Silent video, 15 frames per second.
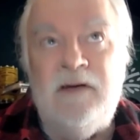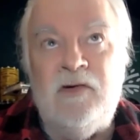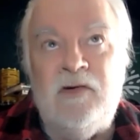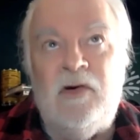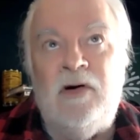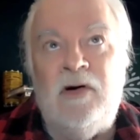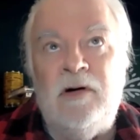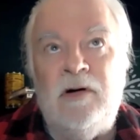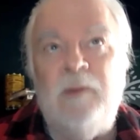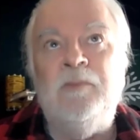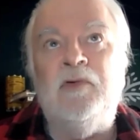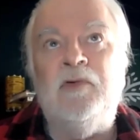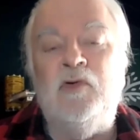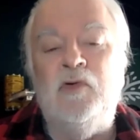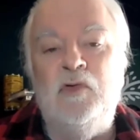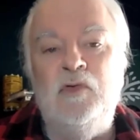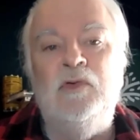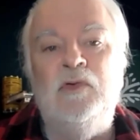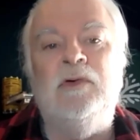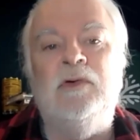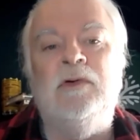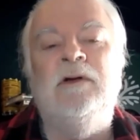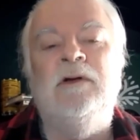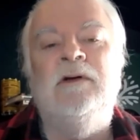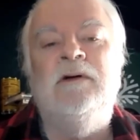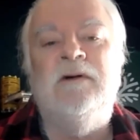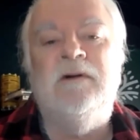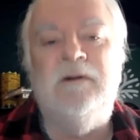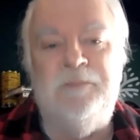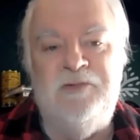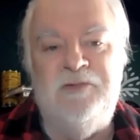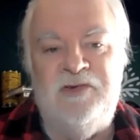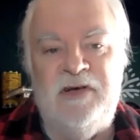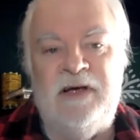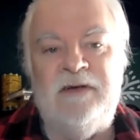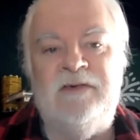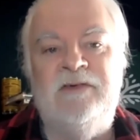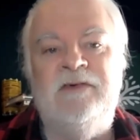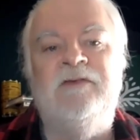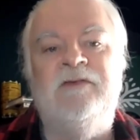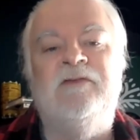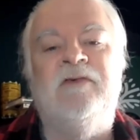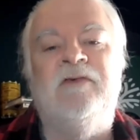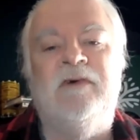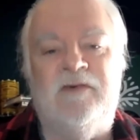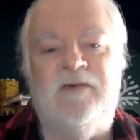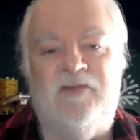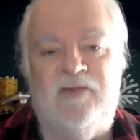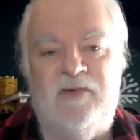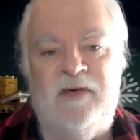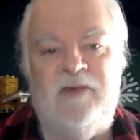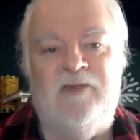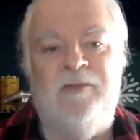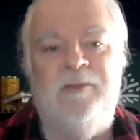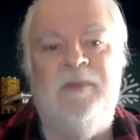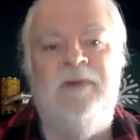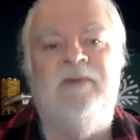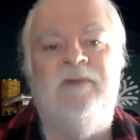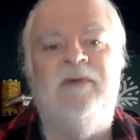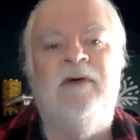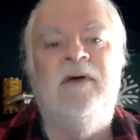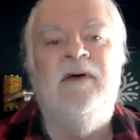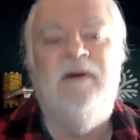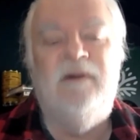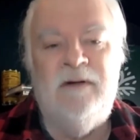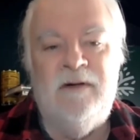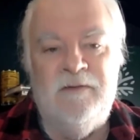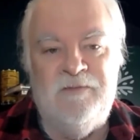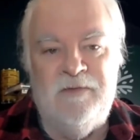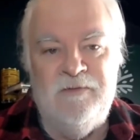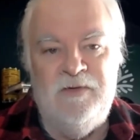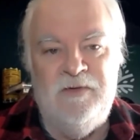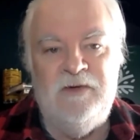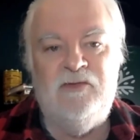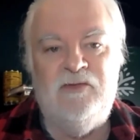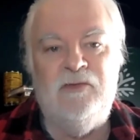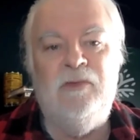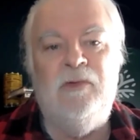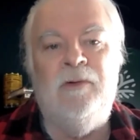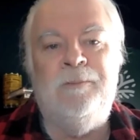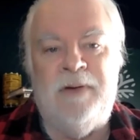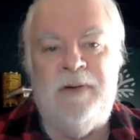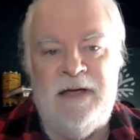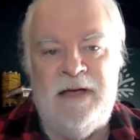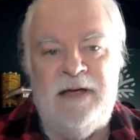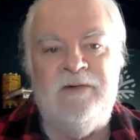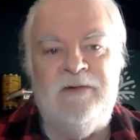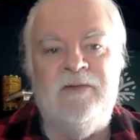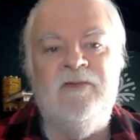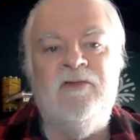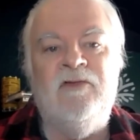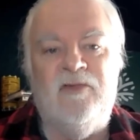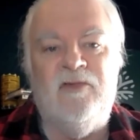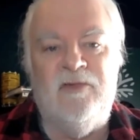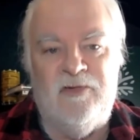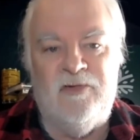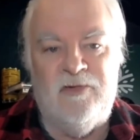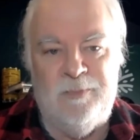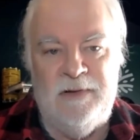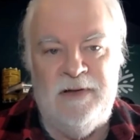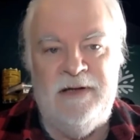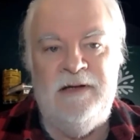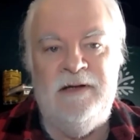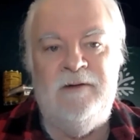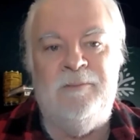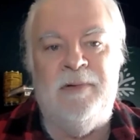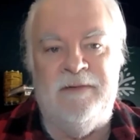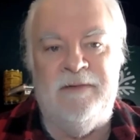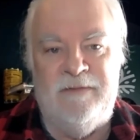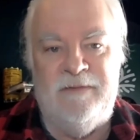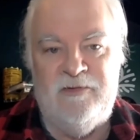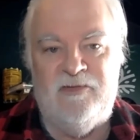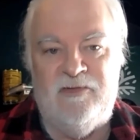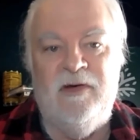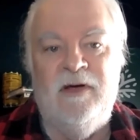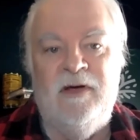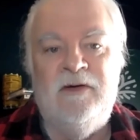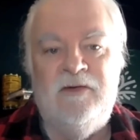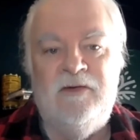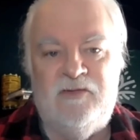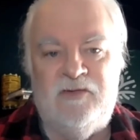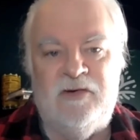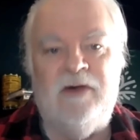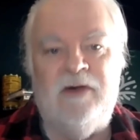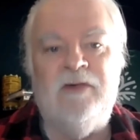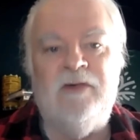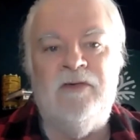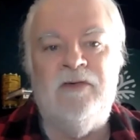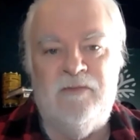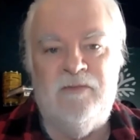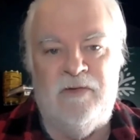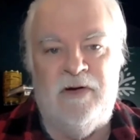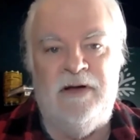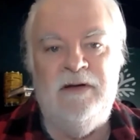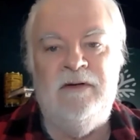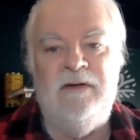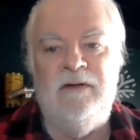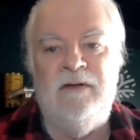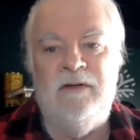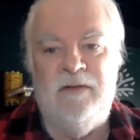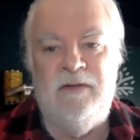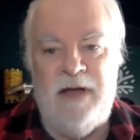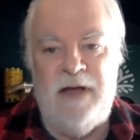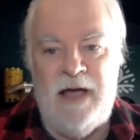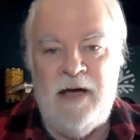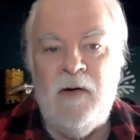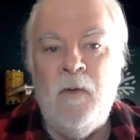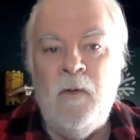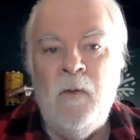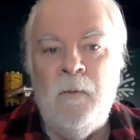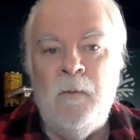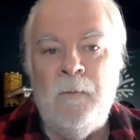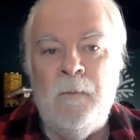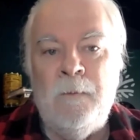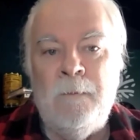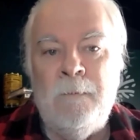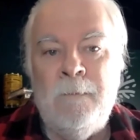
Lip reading: a calm, cool, objective assessment of the visual patterns displayed by this chart right now.